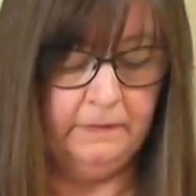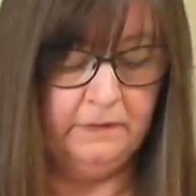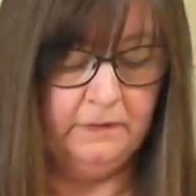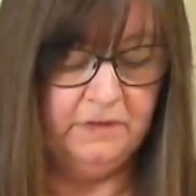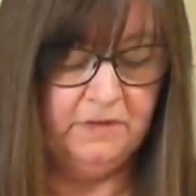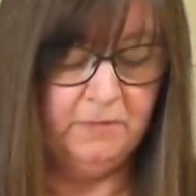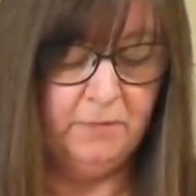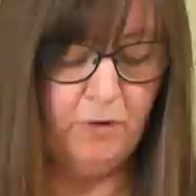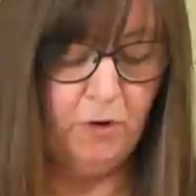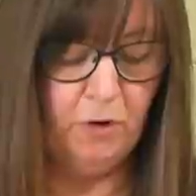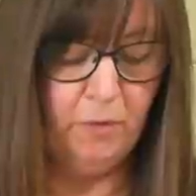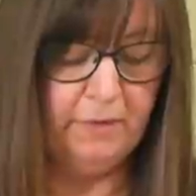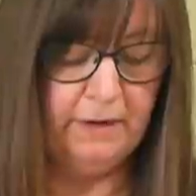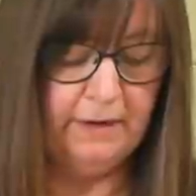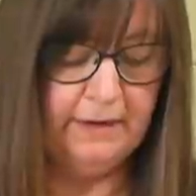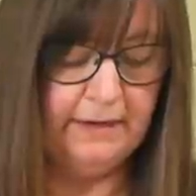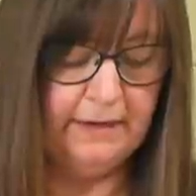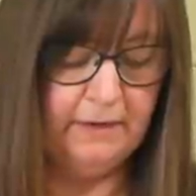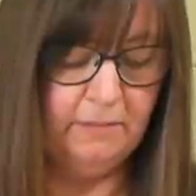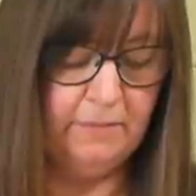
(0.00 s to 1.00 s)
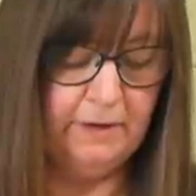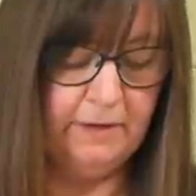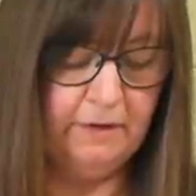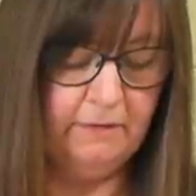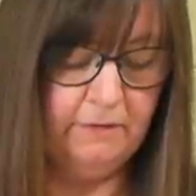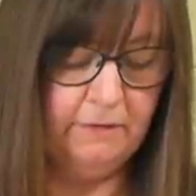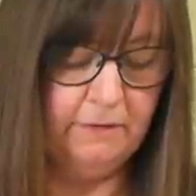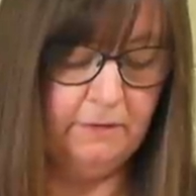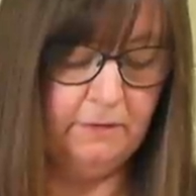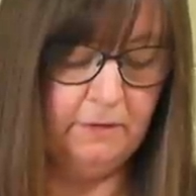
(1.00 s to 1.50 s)
Does blob a little bit
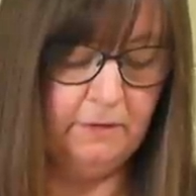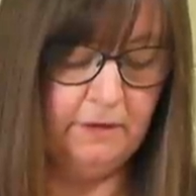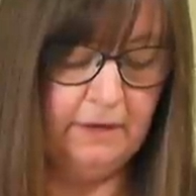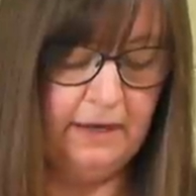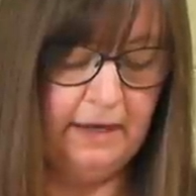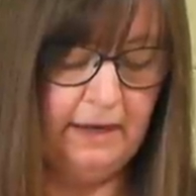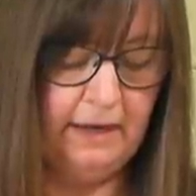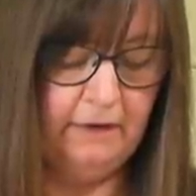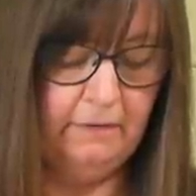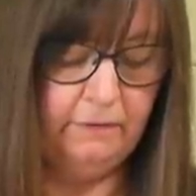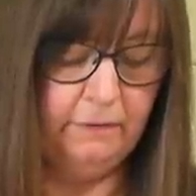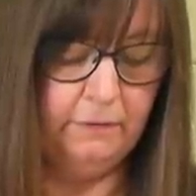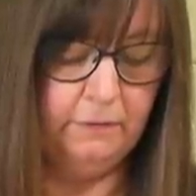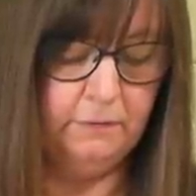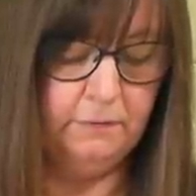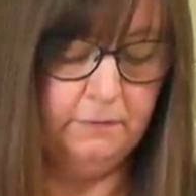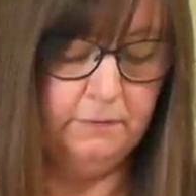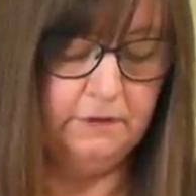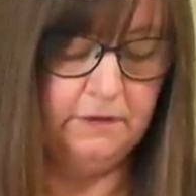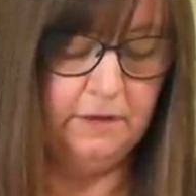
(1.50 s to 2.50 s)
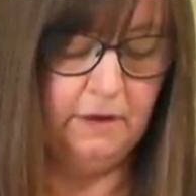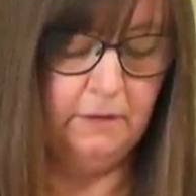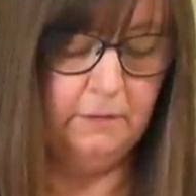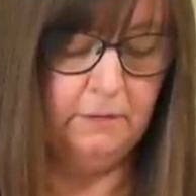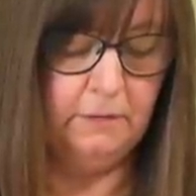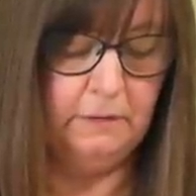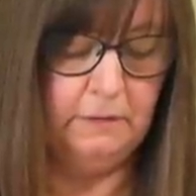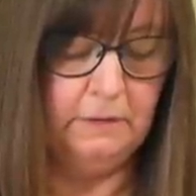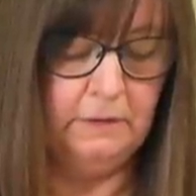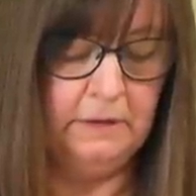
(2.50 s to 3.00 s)
if you're not careful, so
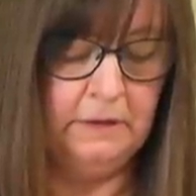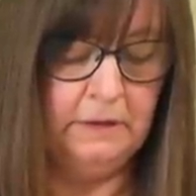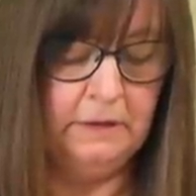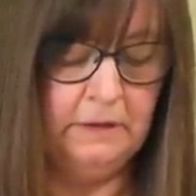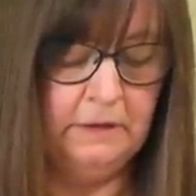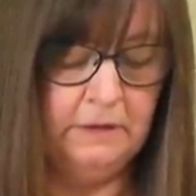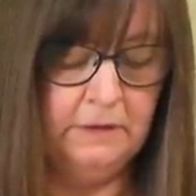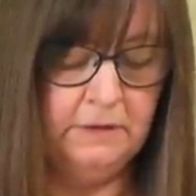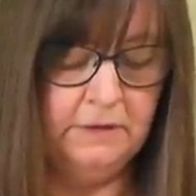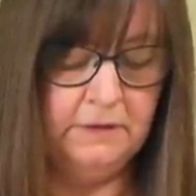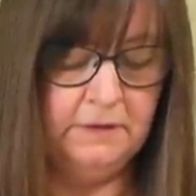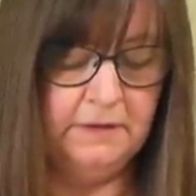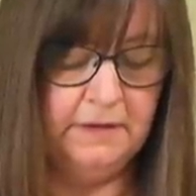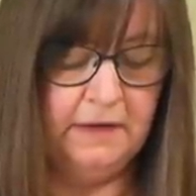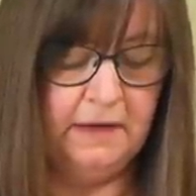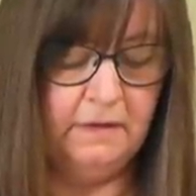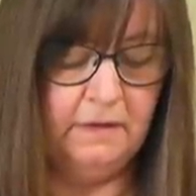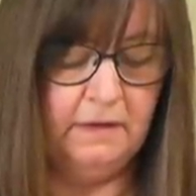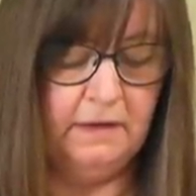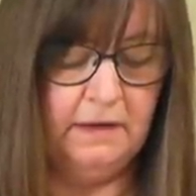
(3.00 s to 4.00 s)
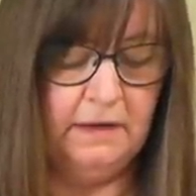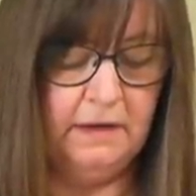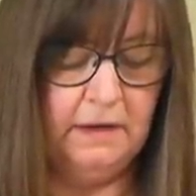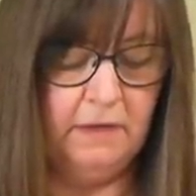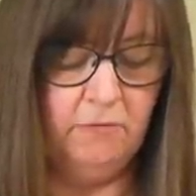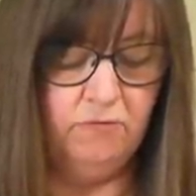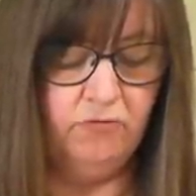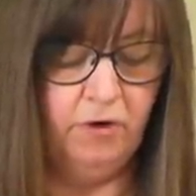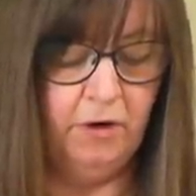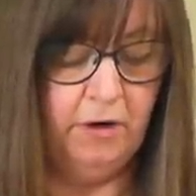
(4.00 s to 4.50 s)
just get the
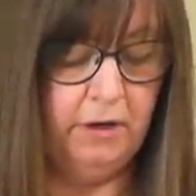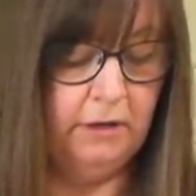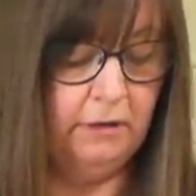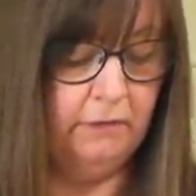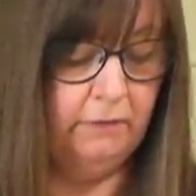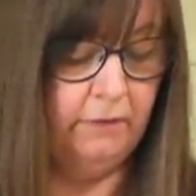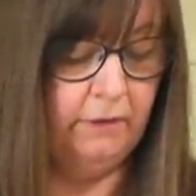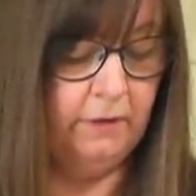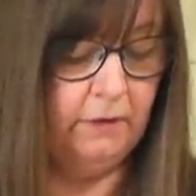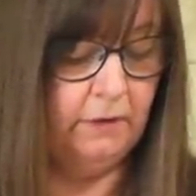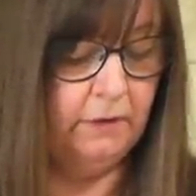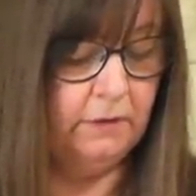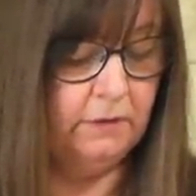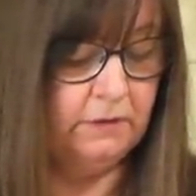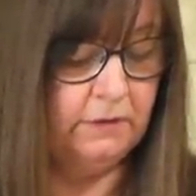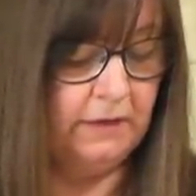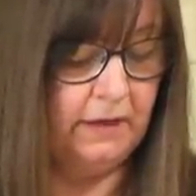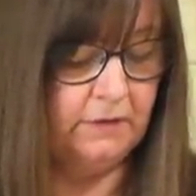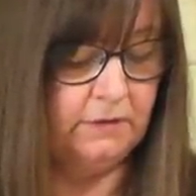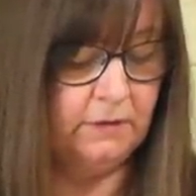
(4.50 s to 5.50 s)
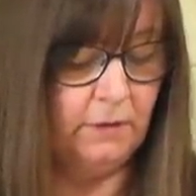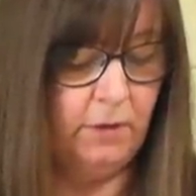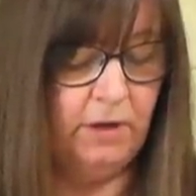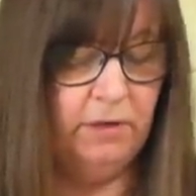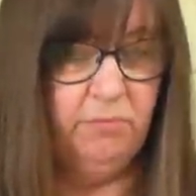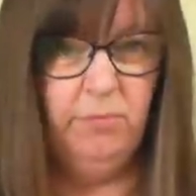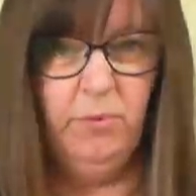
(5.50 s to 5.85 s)
ink running first. That's quite